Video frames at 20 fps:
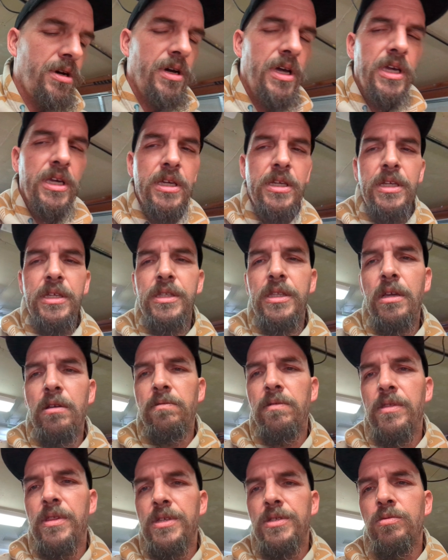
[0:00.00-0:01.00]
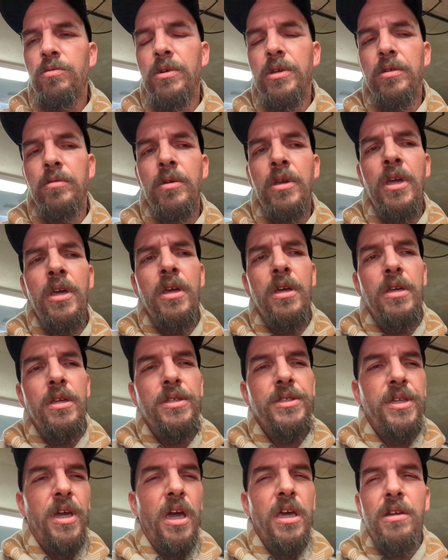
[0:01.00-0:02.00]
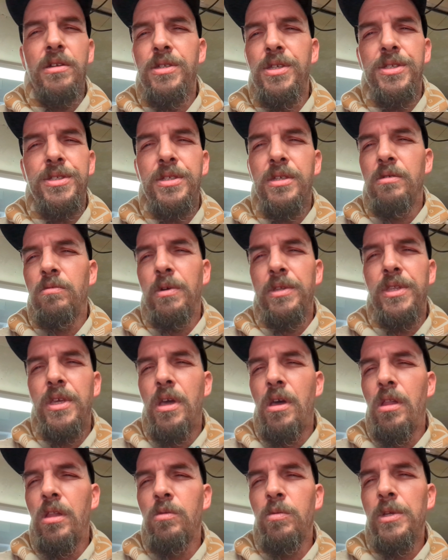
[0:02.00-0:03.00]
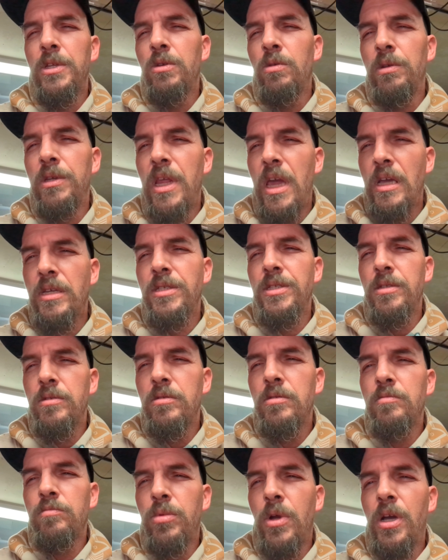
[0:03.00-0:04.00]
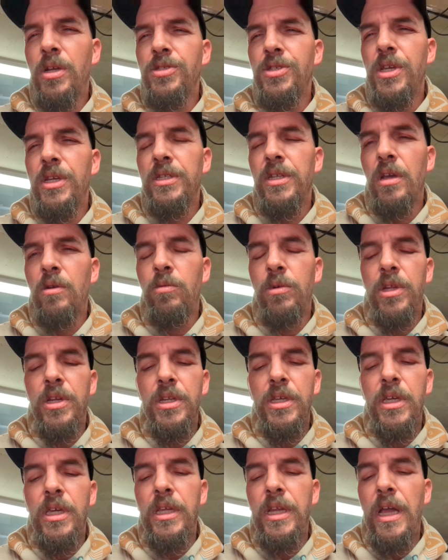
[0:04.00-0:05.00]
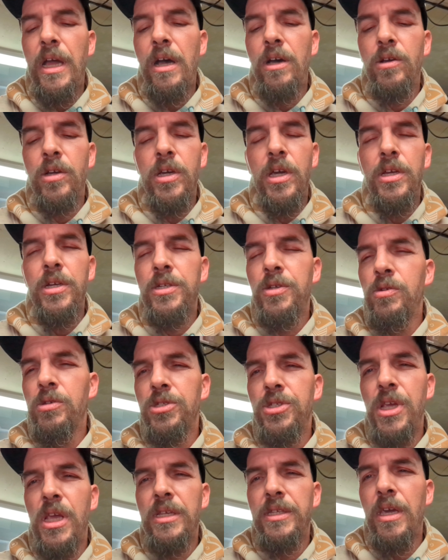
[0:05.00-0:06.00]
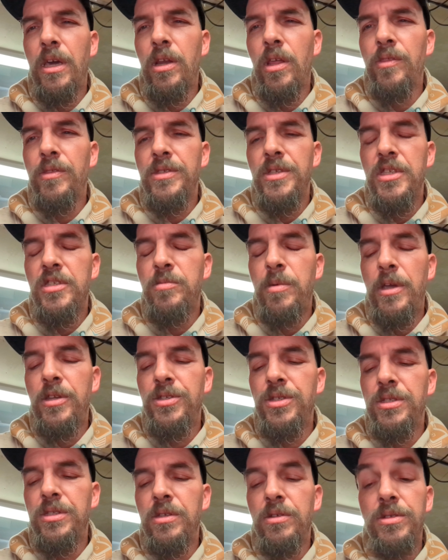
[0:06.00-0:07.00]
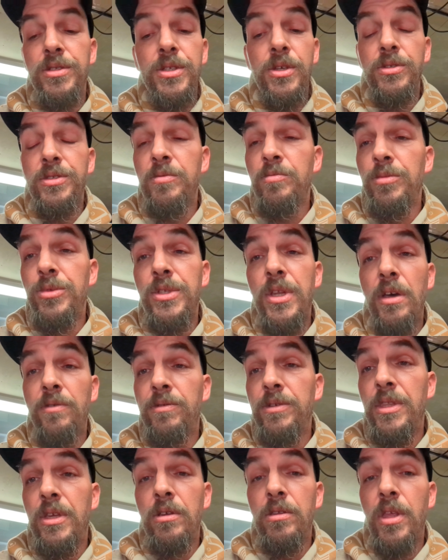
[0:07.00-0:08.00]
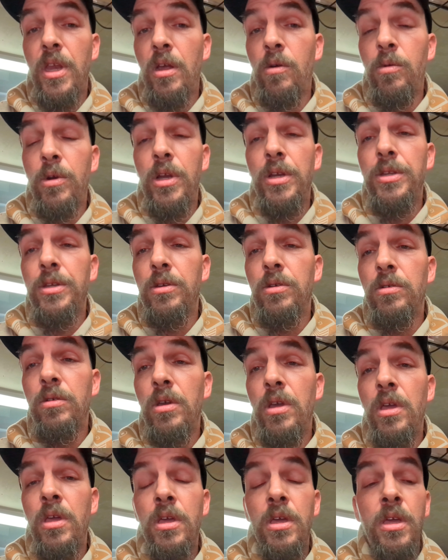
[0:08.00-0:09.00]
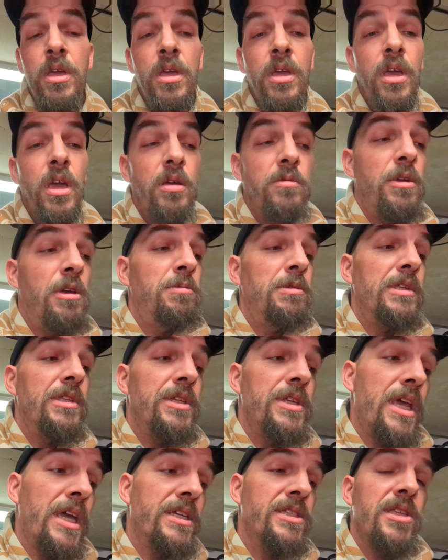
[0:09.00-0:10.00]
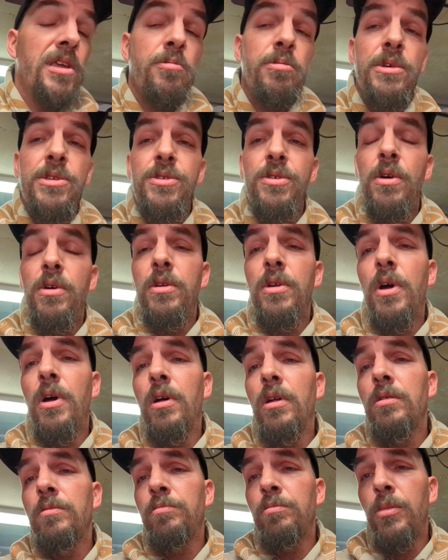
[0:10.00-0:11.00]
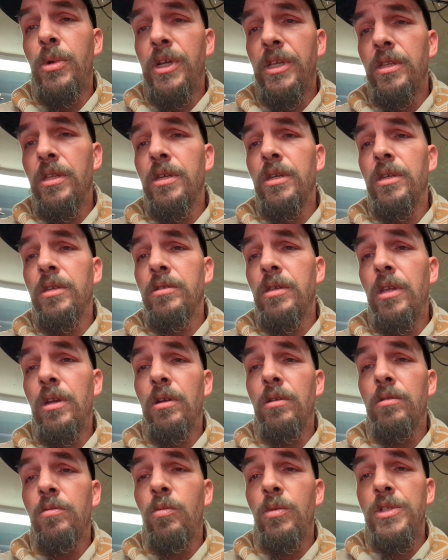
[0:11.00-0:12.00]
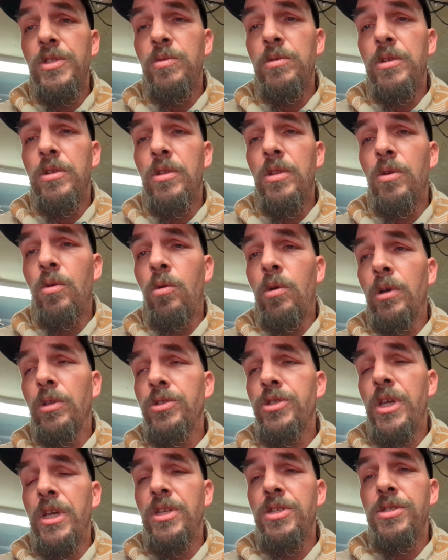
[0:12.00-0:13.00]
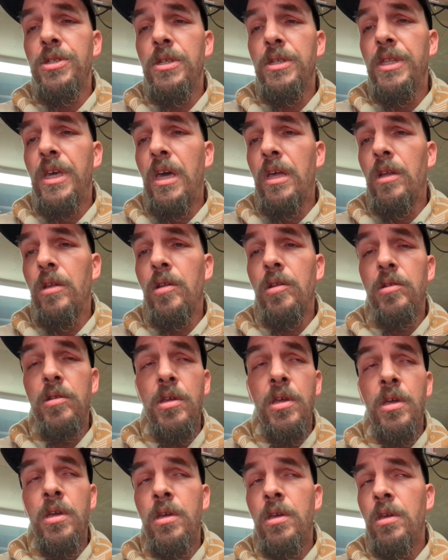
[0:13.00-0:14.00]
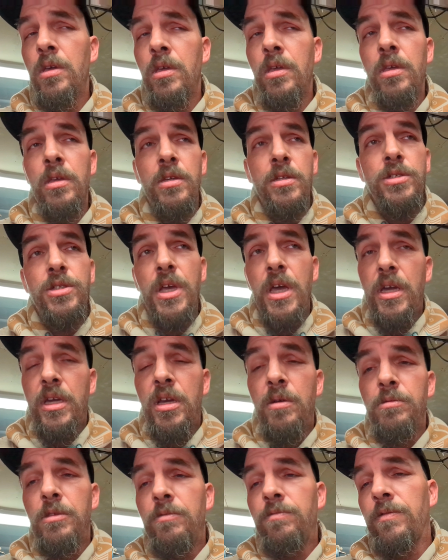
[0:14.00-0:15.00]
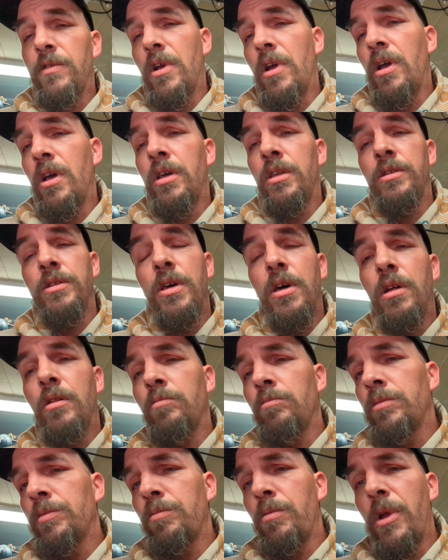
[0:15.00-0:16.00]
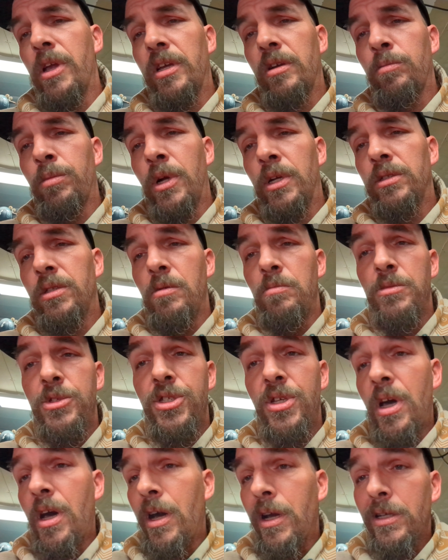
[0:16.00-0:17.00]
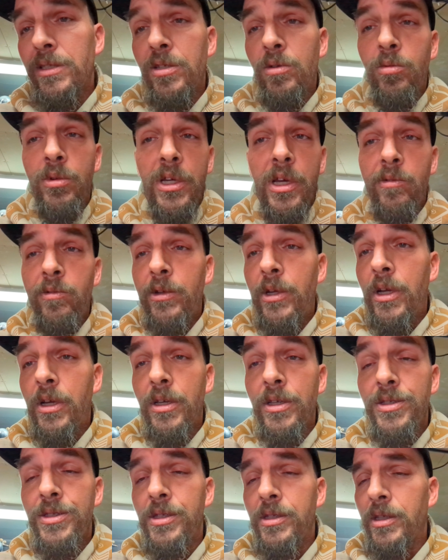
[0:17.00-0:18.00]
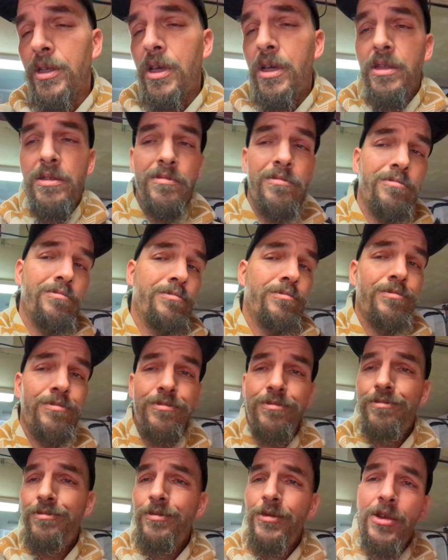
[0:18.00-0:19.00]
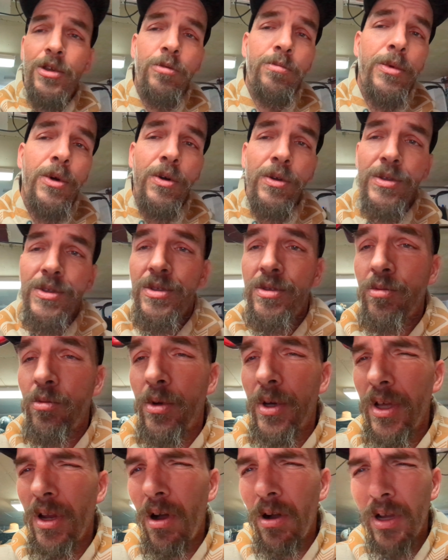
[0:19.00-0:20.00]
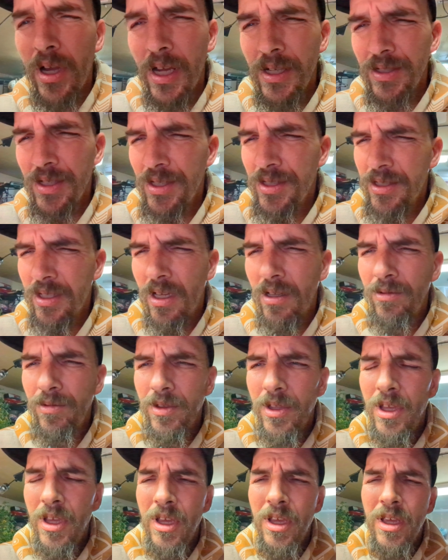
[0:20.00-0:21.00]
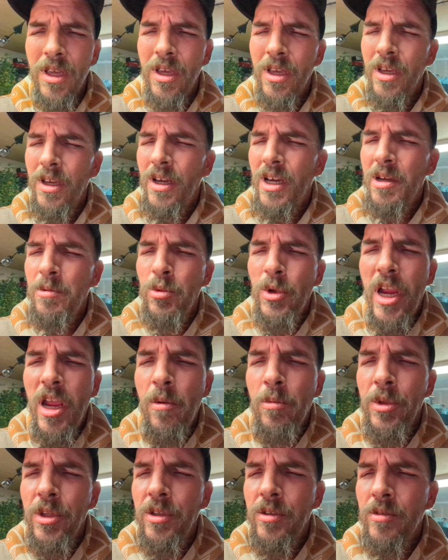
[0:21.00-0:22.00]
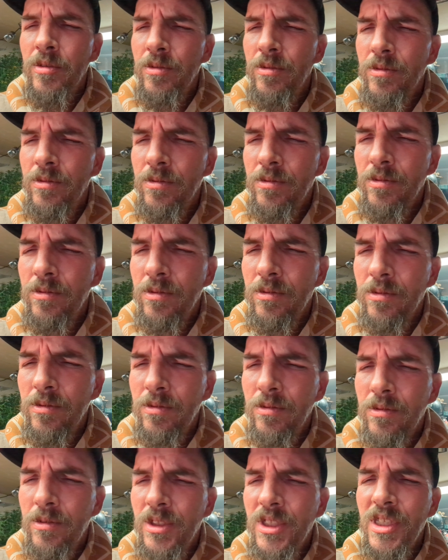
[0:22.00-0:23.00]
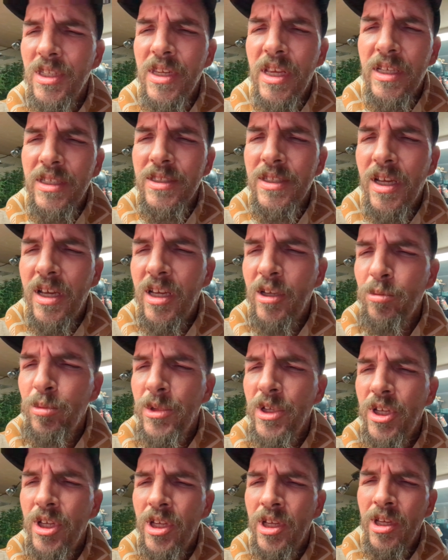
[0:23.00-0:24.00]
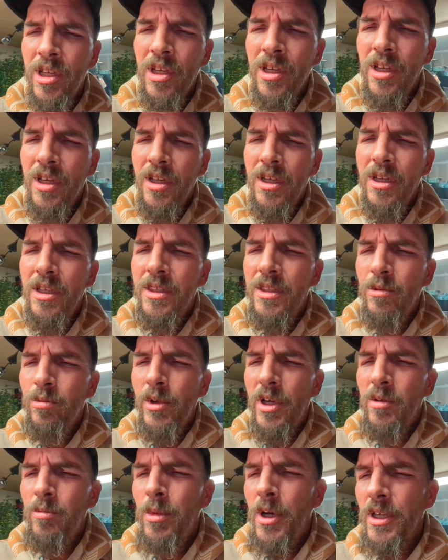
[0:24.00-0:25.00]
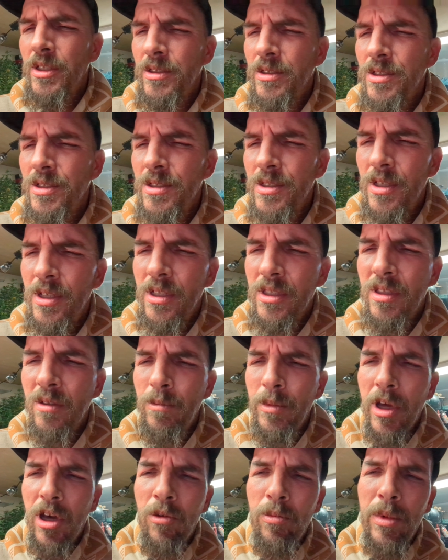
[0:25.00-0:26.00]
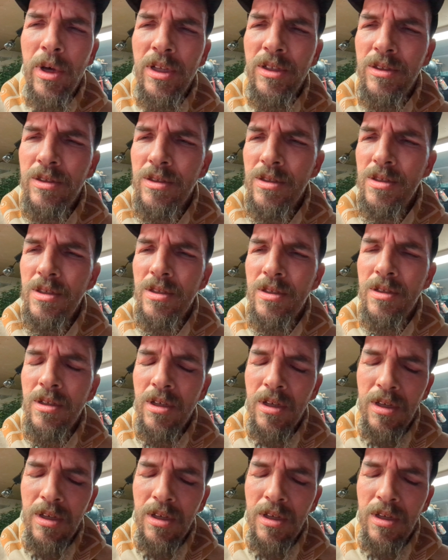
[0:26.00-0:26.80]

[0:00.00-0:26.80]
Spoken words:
y'all hanging in there for this one. It's kind of just a what the hell are we doing next project. I wanted to get out, kind of do a shakedown on the suspension. There's still some stuff in there that I want to do. And maybe in the next episode, I'll bring the, once we do the oil change and all that, I'll jack up the front and I'll break apart them shocks or whatever else and cut U-bolts. Well, all kinds of stuff. I'm rambling. See you next time. Hit the red buttons. Hit the bell buttons.